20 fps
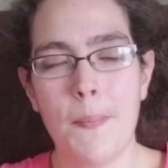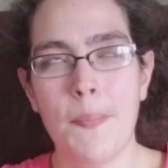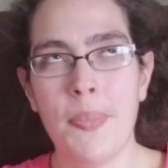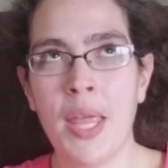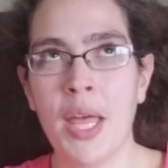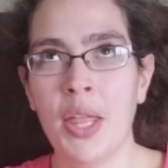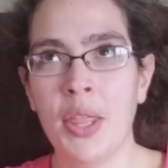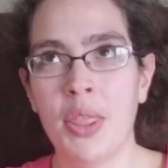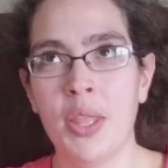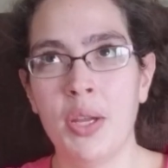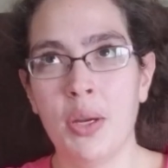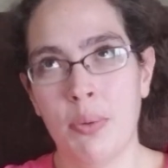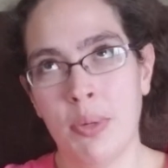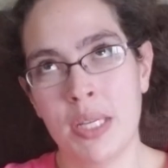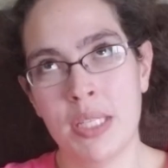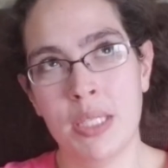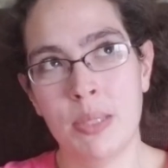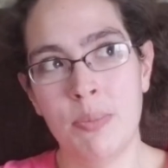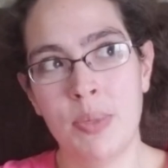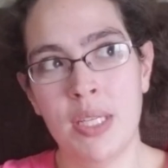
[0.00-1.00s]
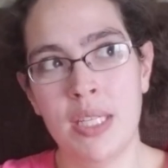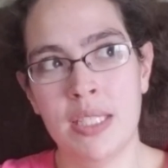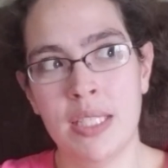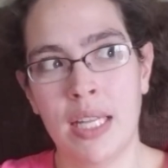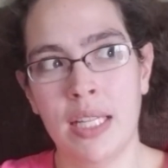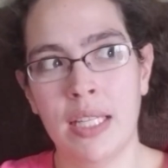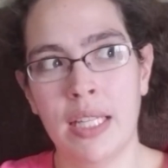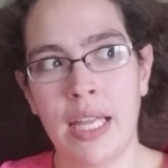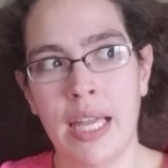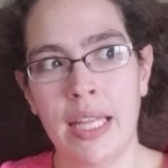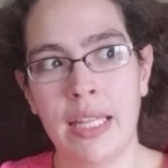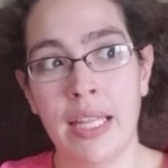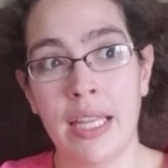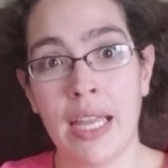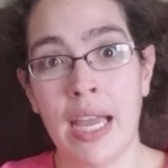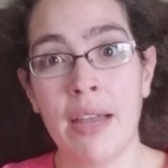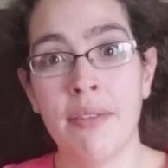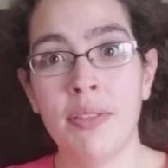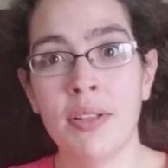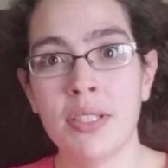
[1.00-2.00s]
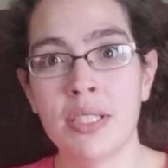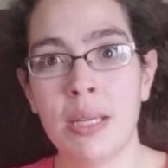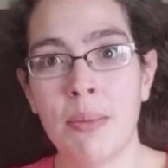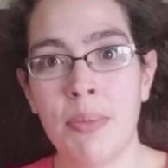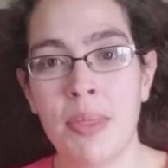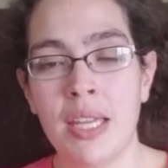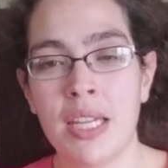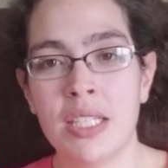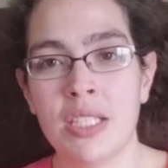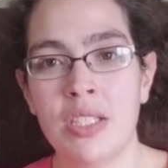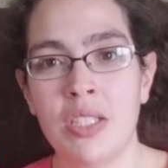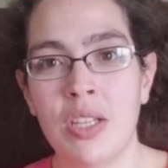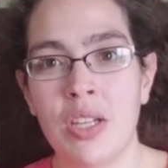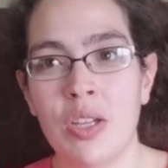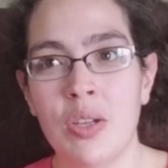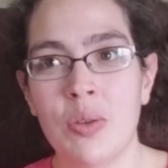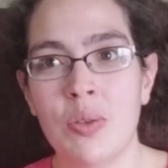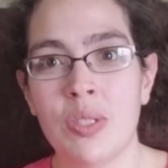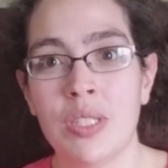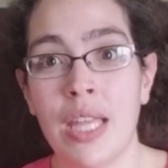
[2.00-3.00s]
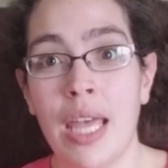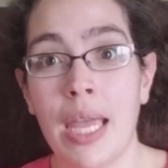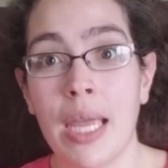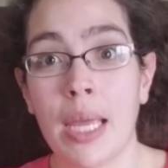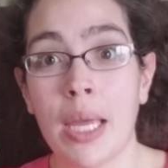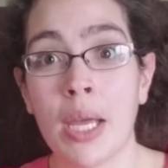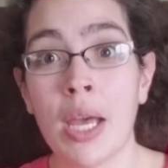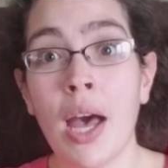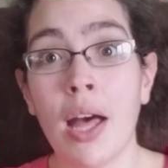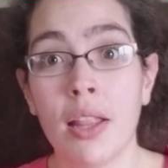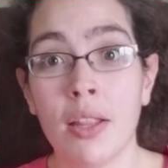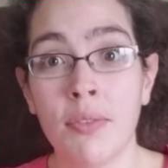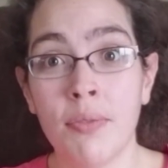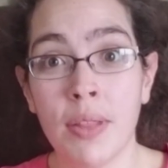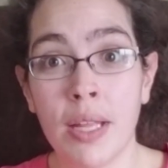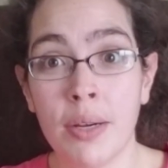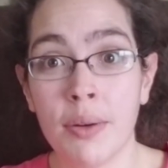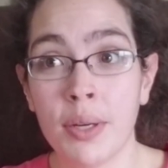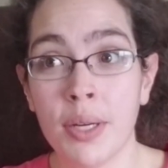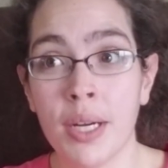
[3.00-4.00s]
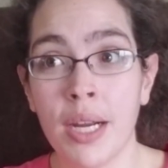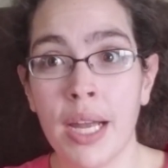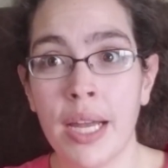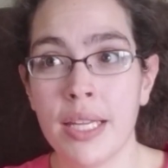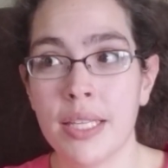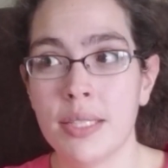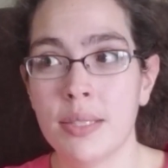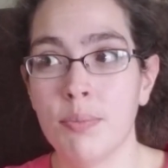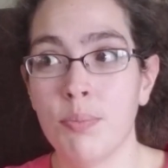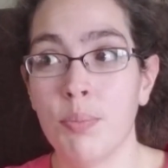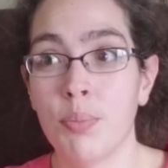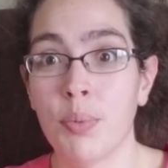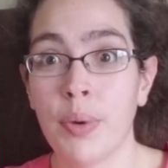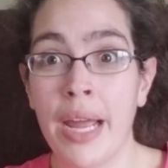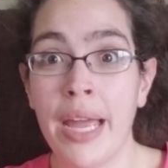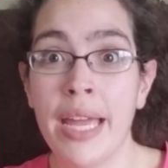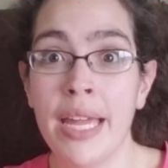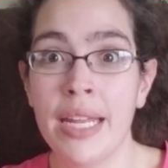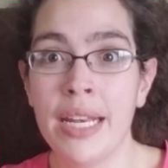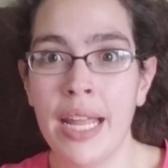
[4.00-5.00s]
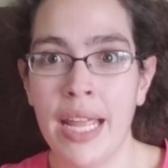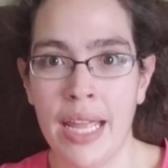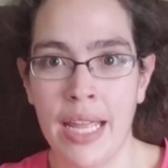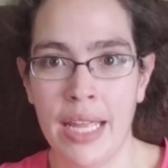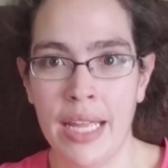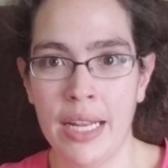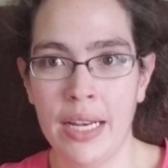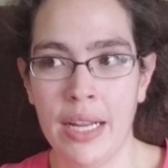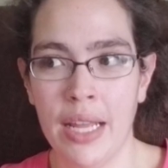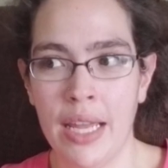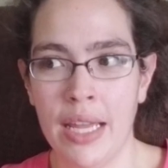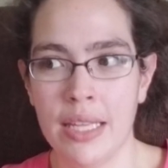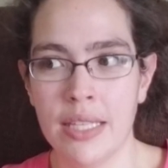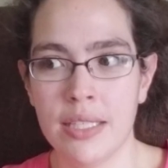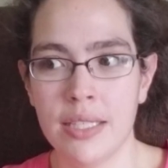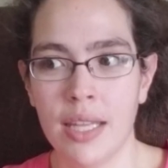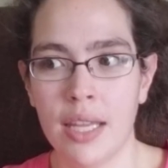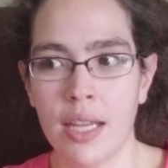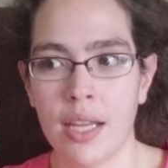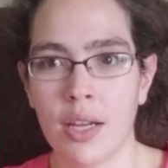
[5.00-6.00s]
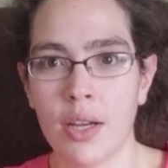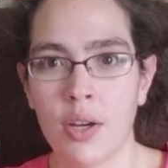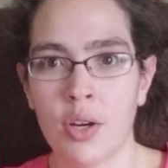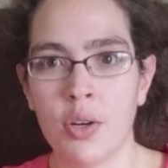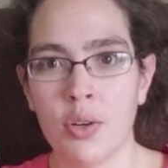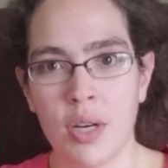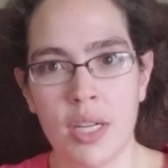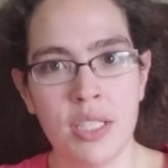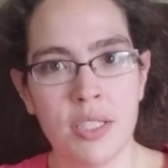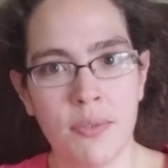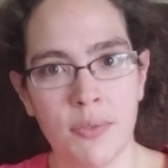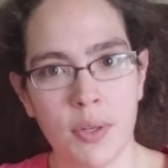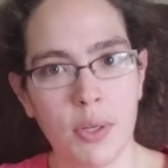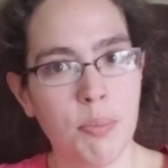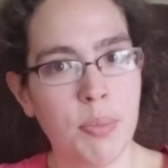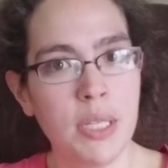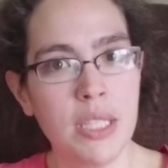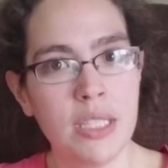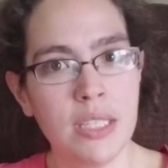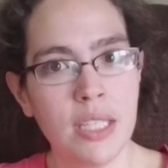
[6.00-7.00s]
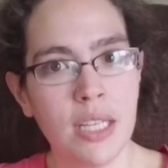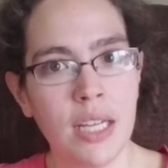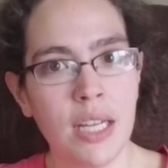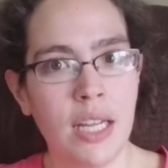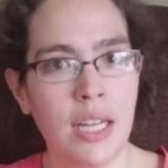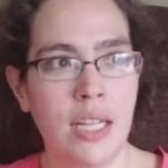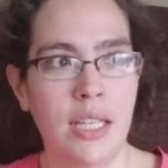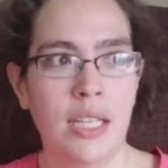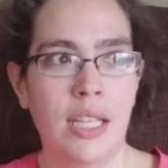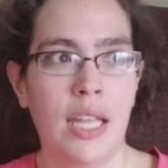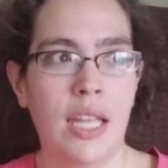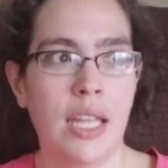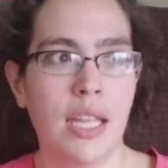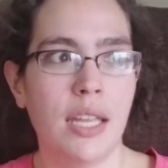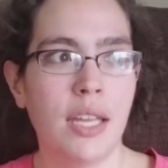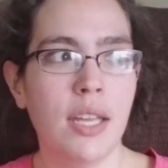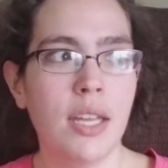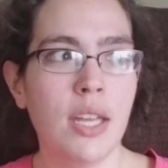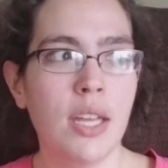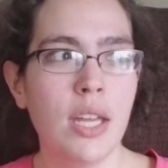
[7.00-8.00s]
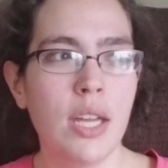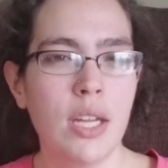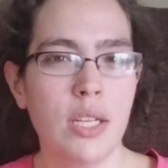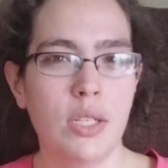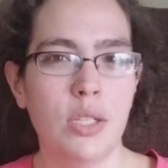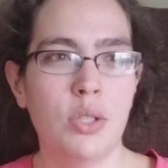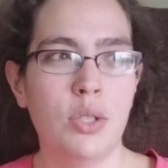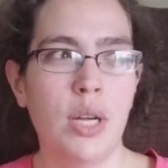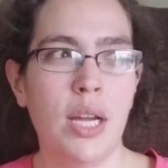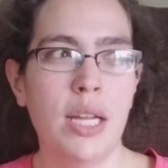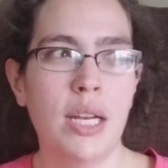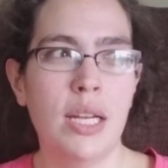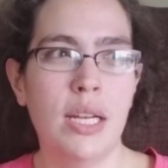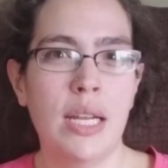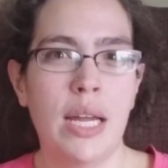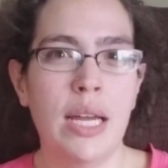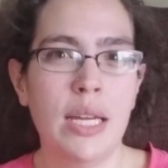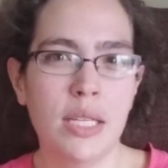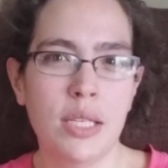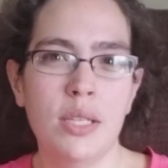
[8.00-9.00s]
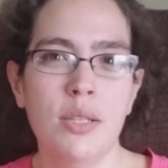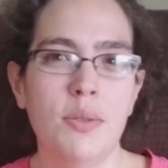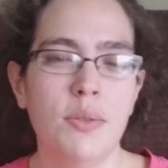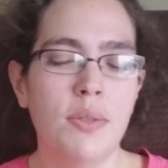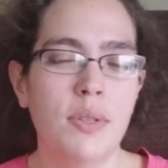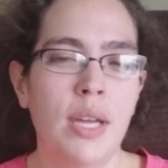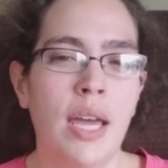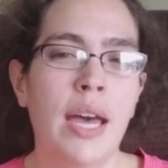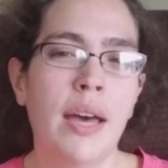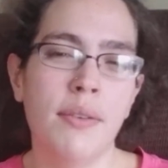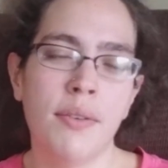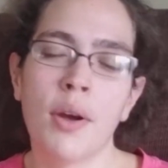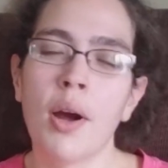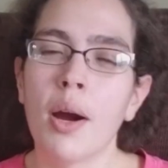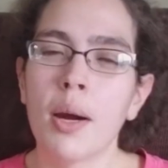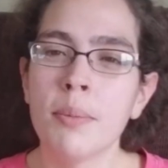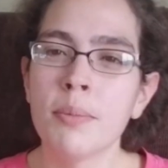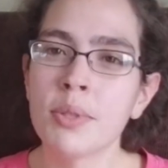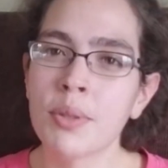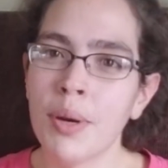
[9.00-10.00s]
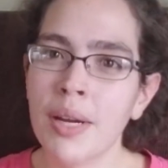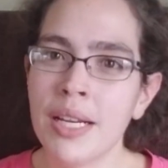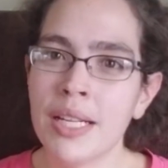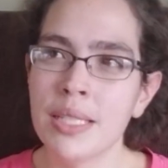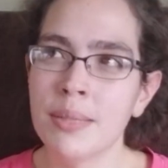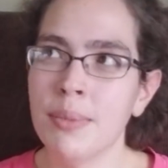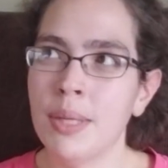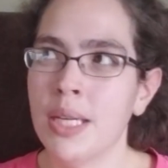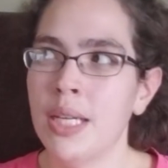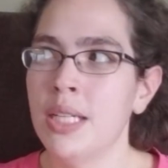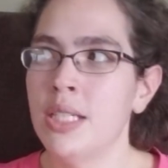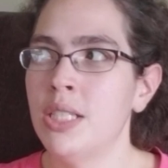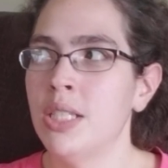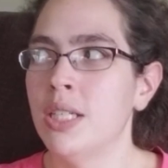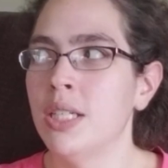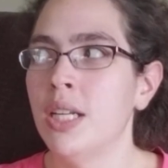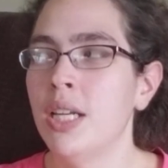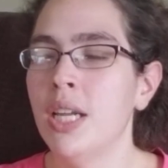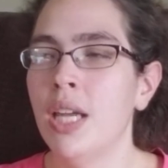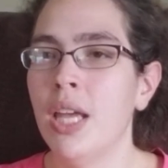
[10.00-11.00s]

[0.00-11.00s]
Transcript: healthier recipes online. Like, I've looked up things to use, like, cauliflower as bread and as, like, a crust for a pizza, and, like, to try to not have carbs quite as much. And,